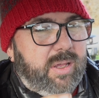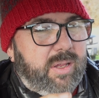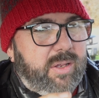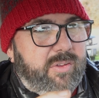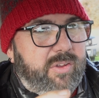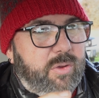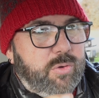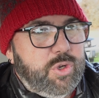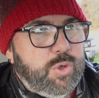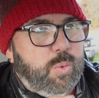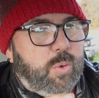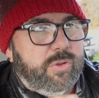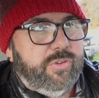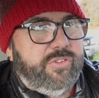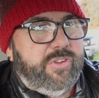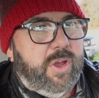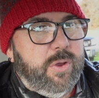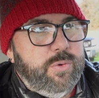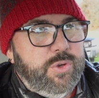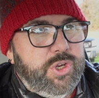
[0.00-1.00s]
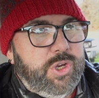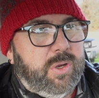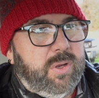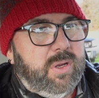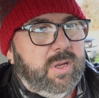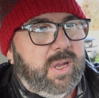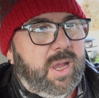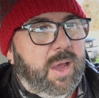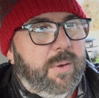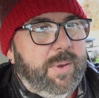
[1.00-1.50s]
tells you what zones you
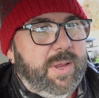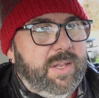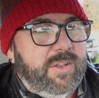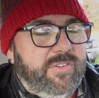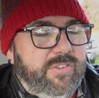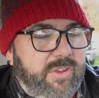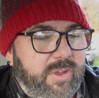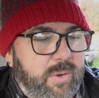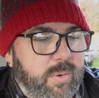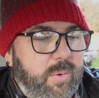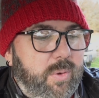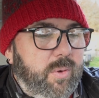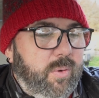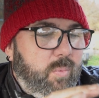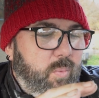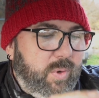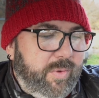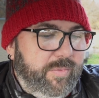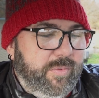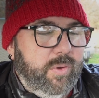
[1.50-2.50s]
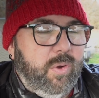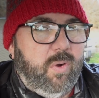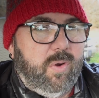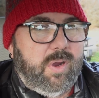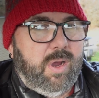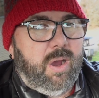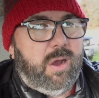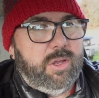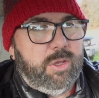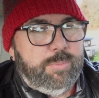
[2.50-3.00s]
can go into with your
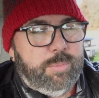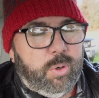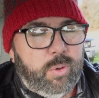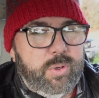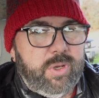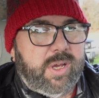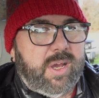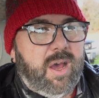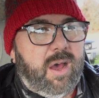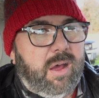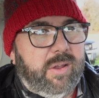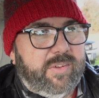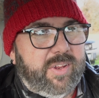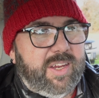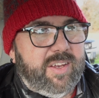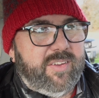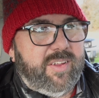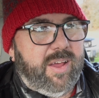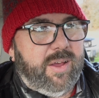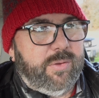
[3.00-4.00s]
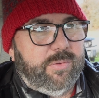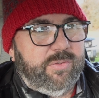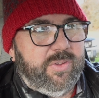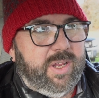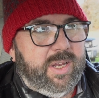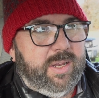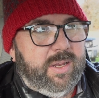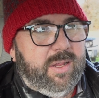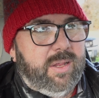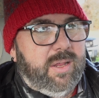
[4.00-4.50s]
car. You put your car details
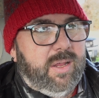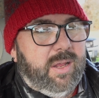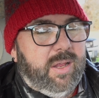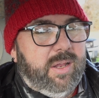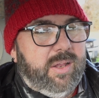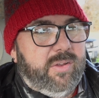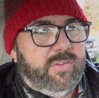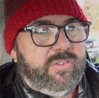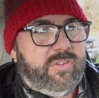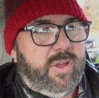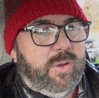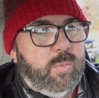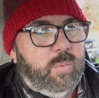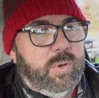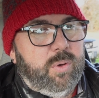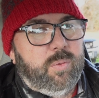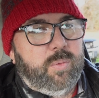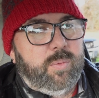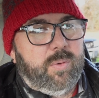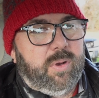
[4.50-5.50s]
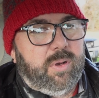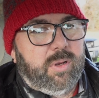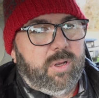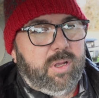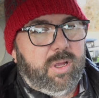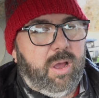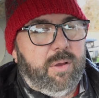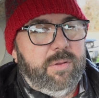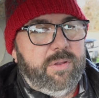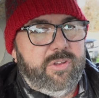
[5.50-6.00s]
in, so we'll
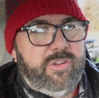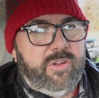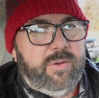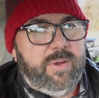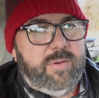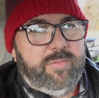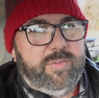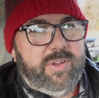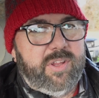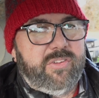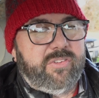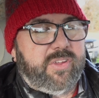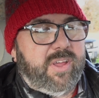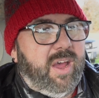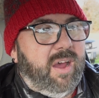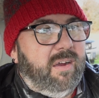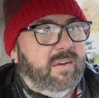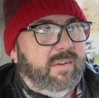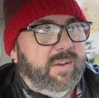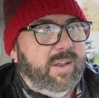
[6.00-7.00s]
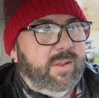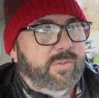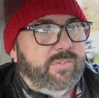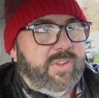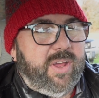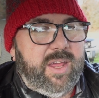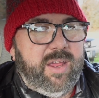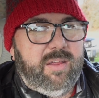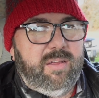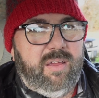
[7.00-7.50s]
go and do it for this car, and they'll
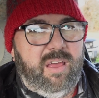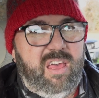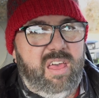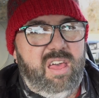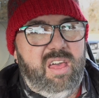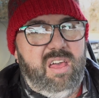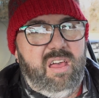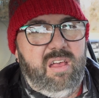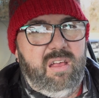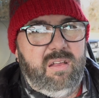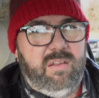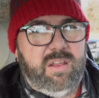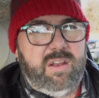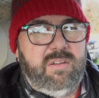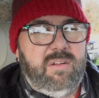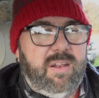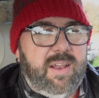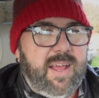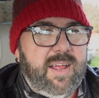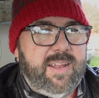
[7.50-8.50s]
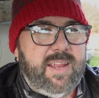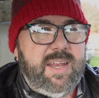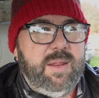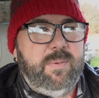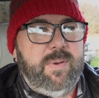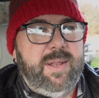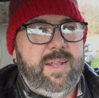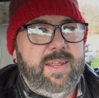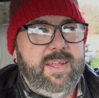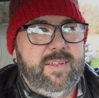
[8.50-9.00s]
say you're not allowed
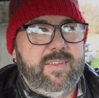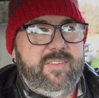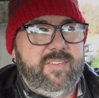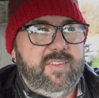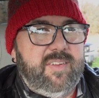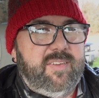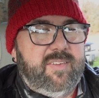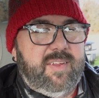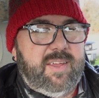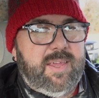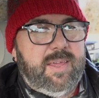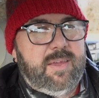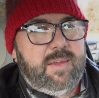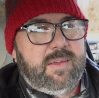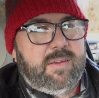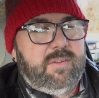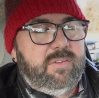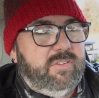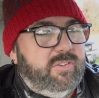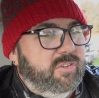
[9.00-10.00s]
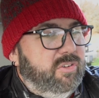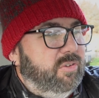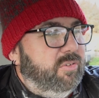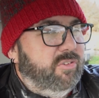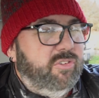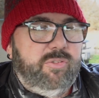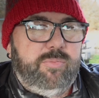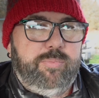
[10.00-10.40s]
anywhere near the city because you're